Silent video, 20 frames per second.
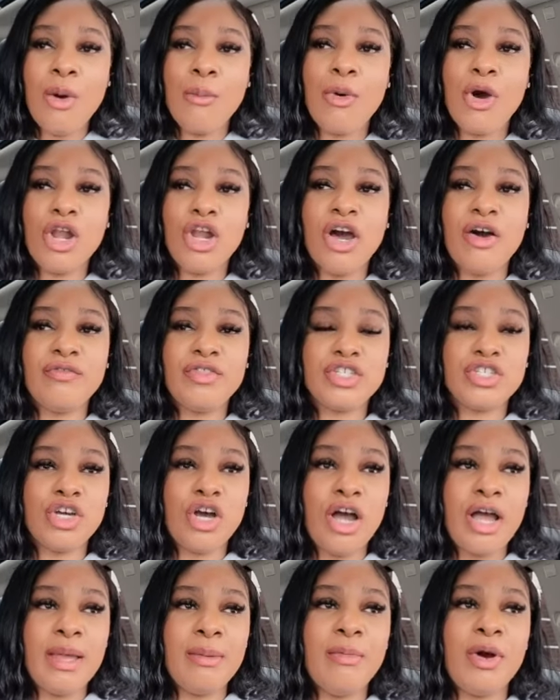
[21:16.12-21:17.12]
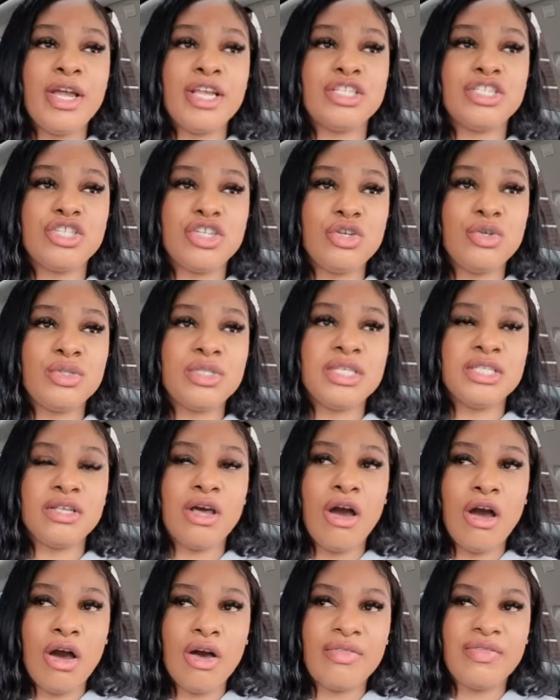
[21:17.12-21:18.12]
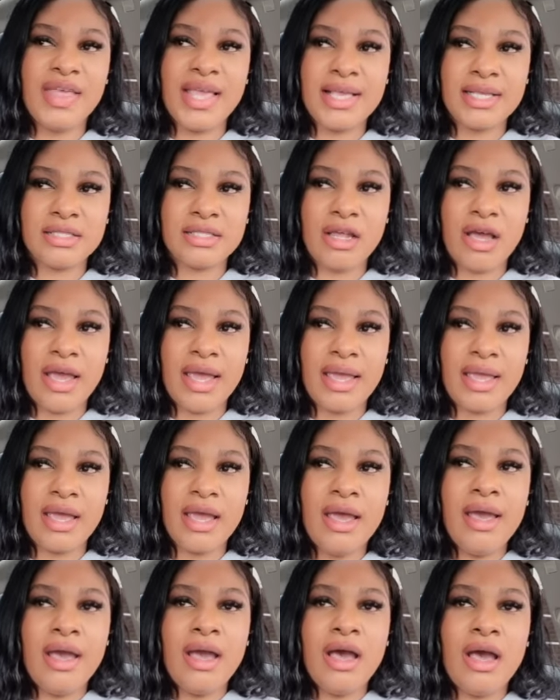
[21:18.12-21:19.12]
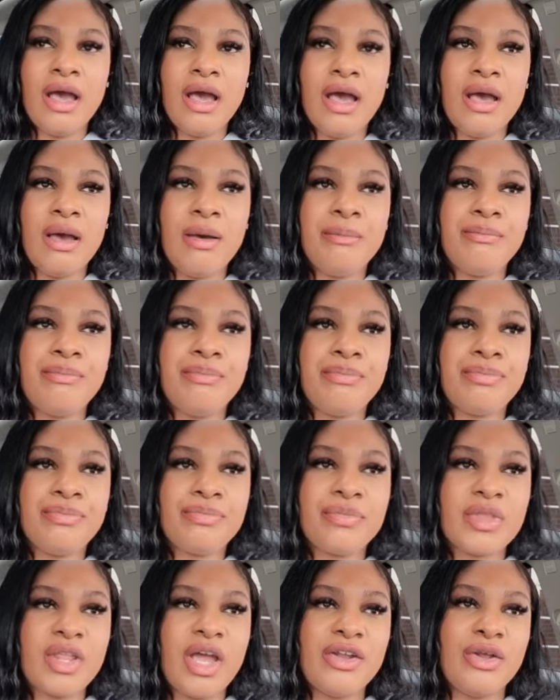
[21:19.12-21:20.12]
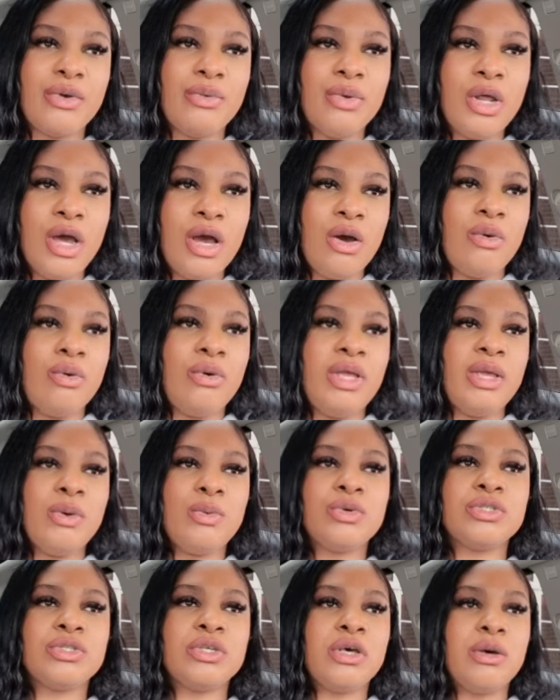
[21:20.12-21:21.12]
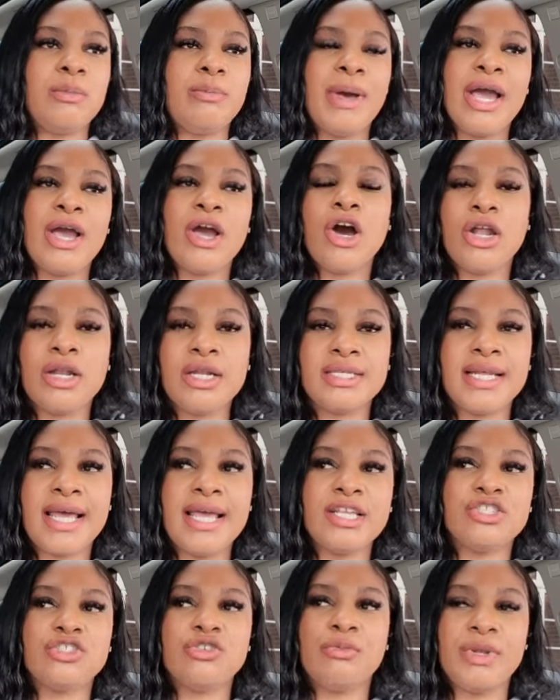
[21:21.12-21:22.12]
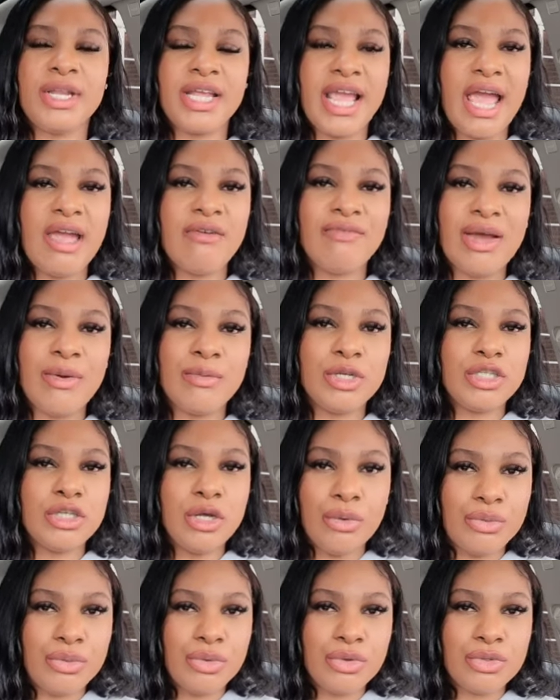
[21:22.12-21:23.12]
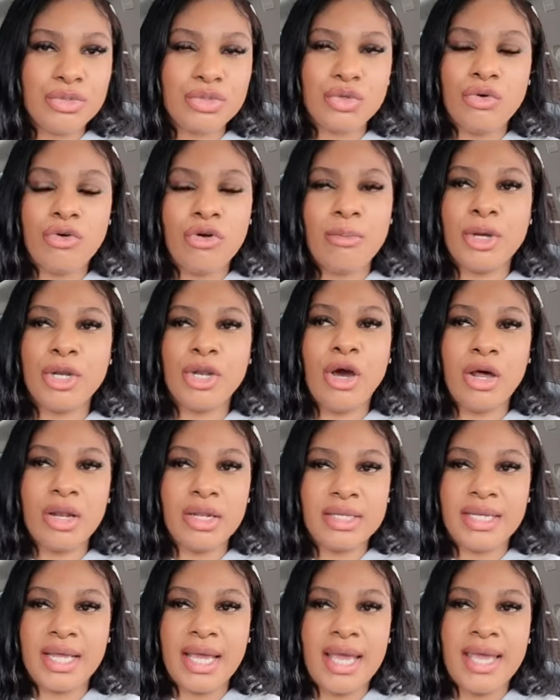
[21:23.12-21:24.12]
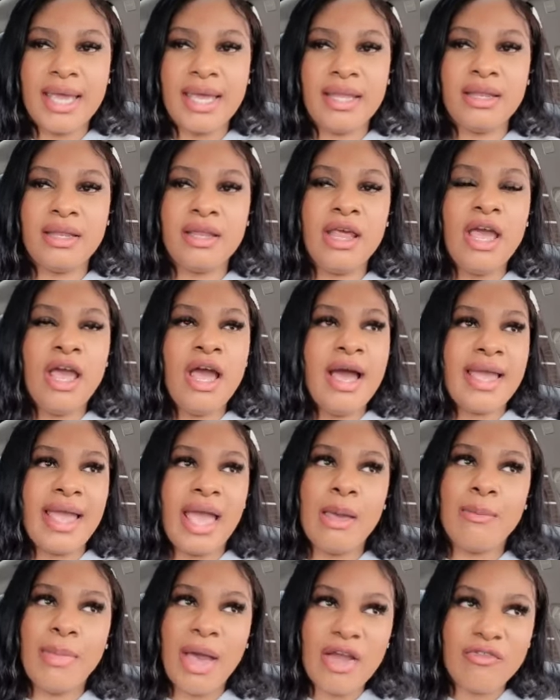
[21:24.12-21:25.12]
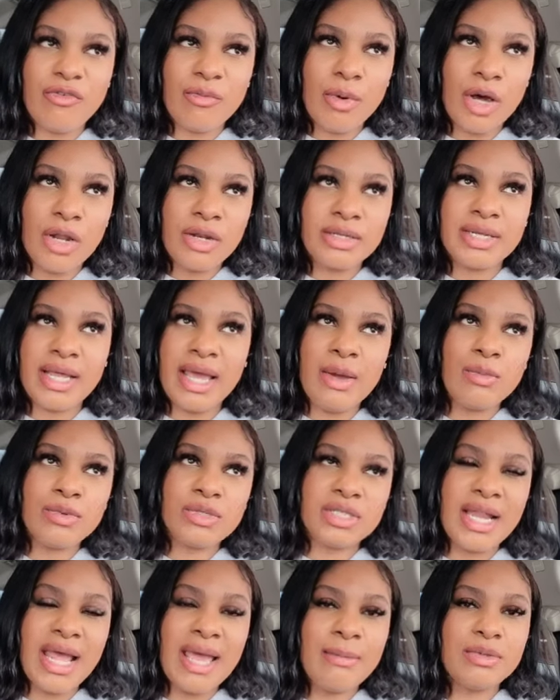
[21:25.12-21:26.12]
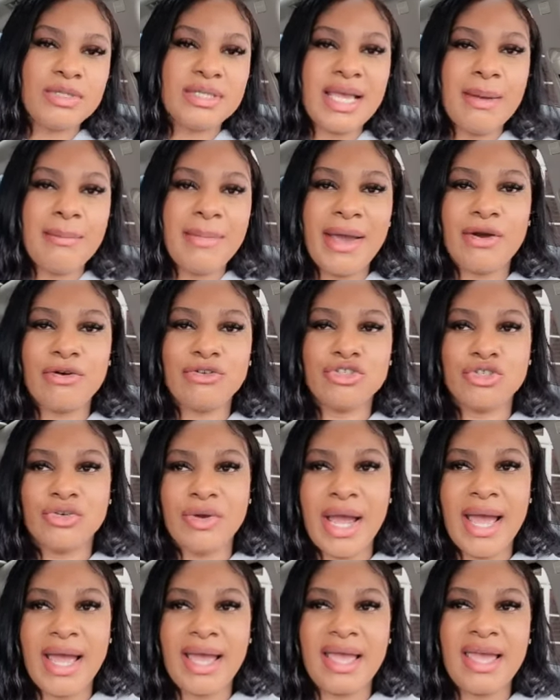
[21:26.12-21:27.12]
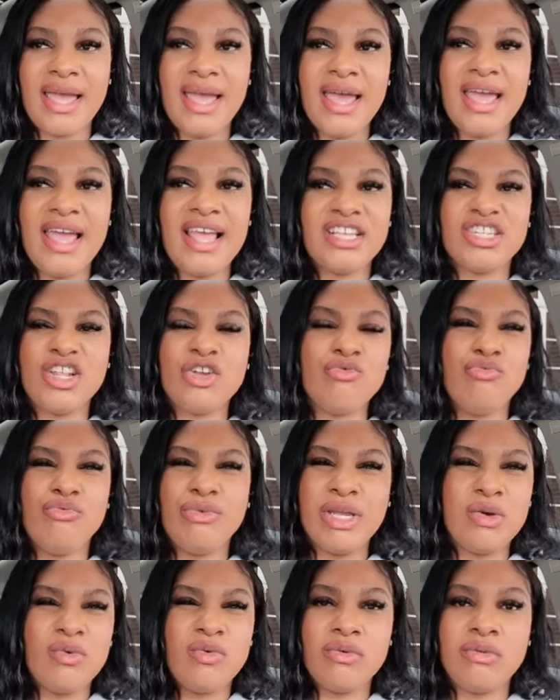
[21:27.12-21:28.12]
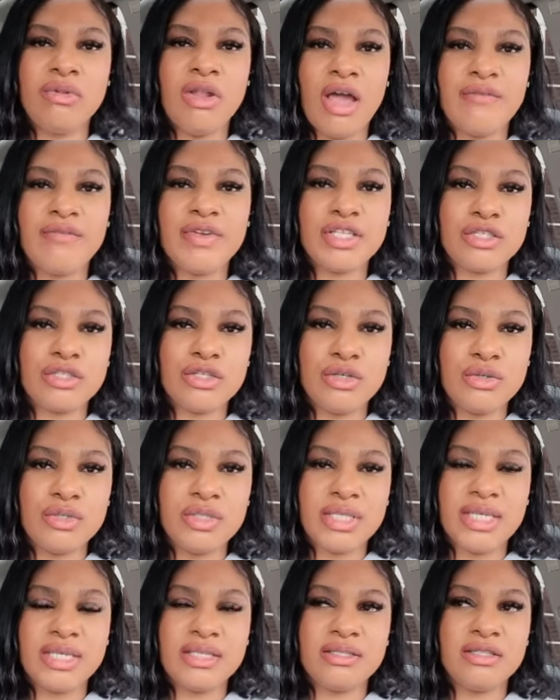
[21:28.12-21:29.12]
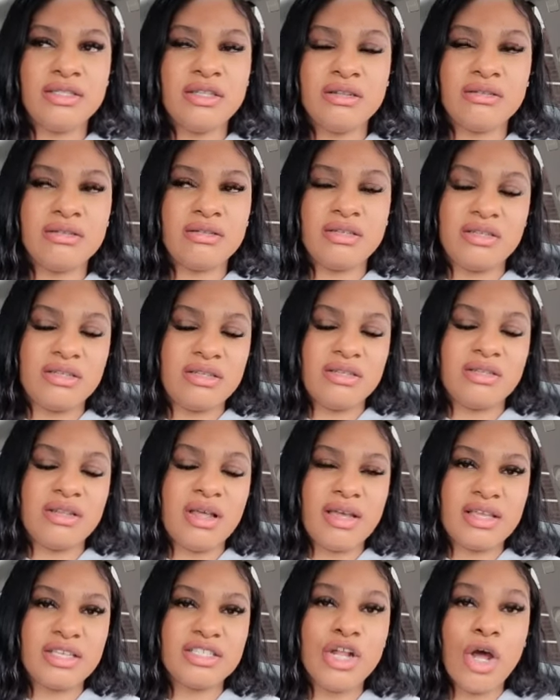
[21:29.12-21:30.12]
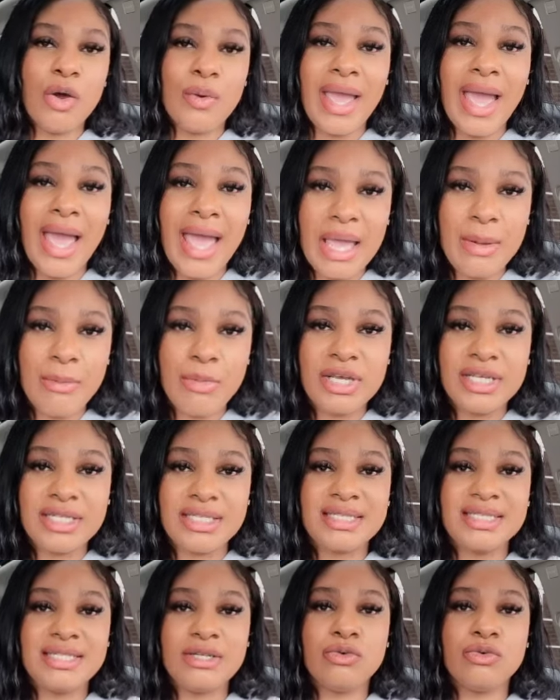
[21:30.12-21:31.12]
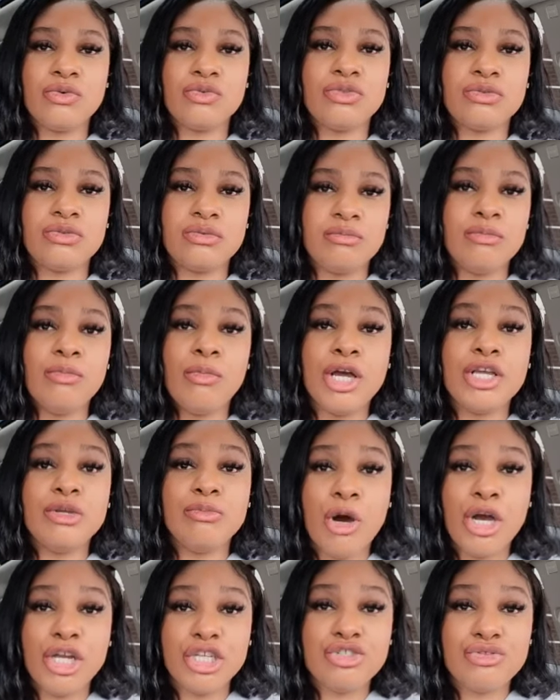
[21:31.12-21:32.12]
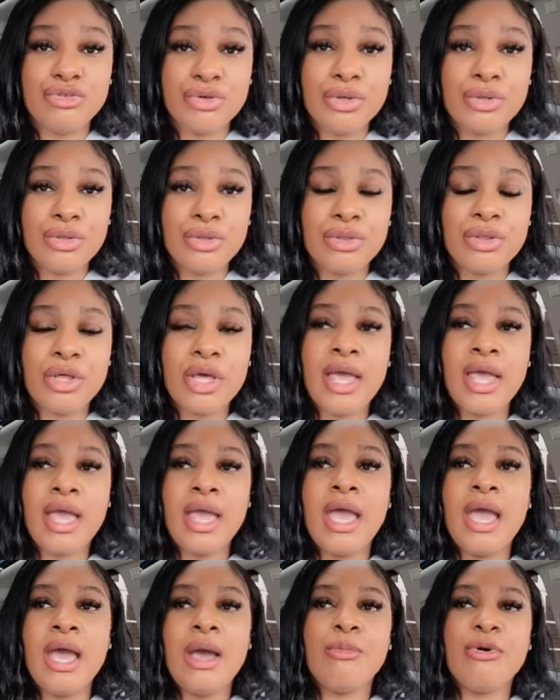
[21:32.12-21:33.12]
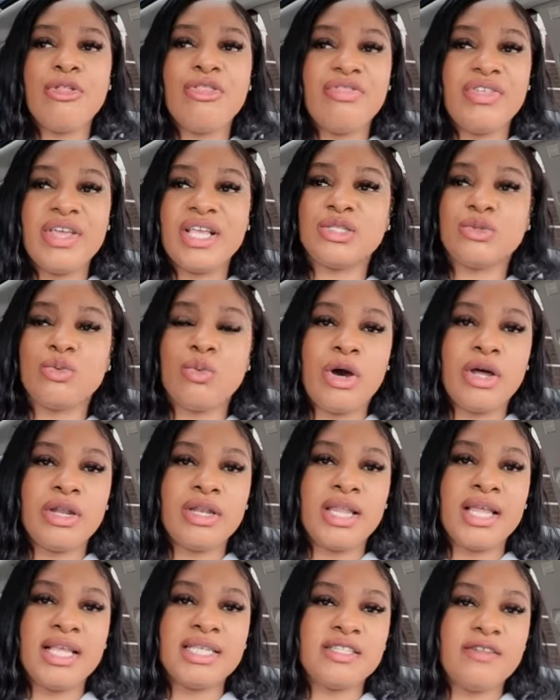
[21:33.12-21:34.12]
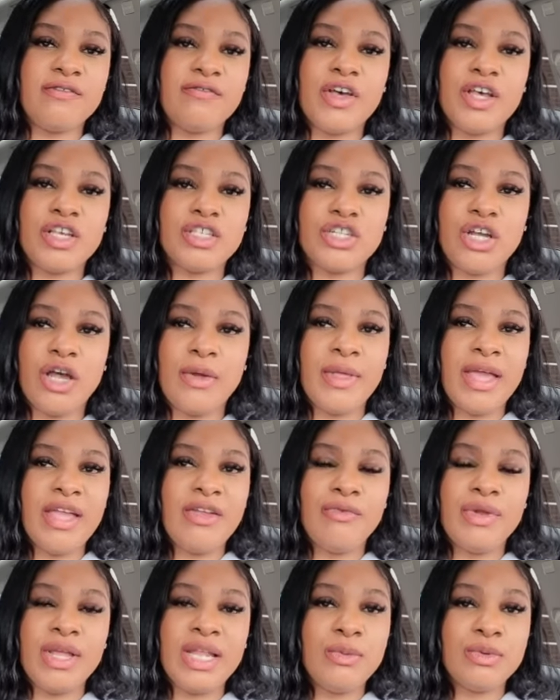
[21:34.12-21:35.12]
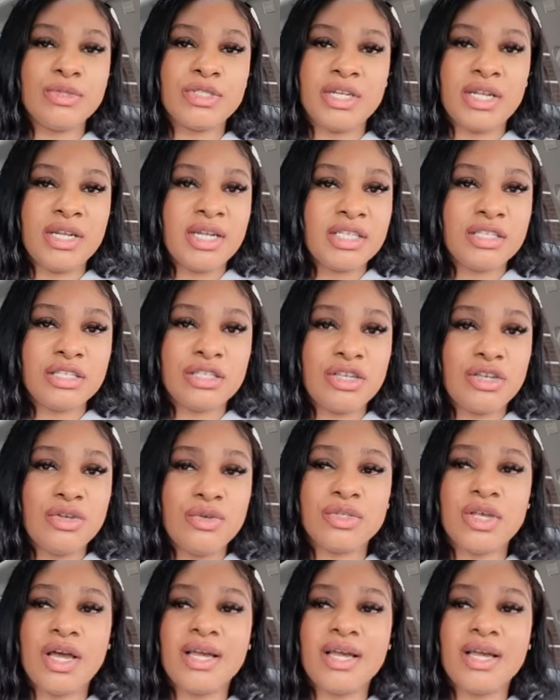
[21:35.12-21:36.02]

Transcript: But a lot of the time, my excuses are things like, um, I don't know, it was a bank holiday and somebody came around with donuts, or I'm on holiday and I came back from holiday and wasn't able to get back on track. It's like real life excuses. Like it's not okay, but it's still my my truth. But this one is the first time that it really wasn't an excuse.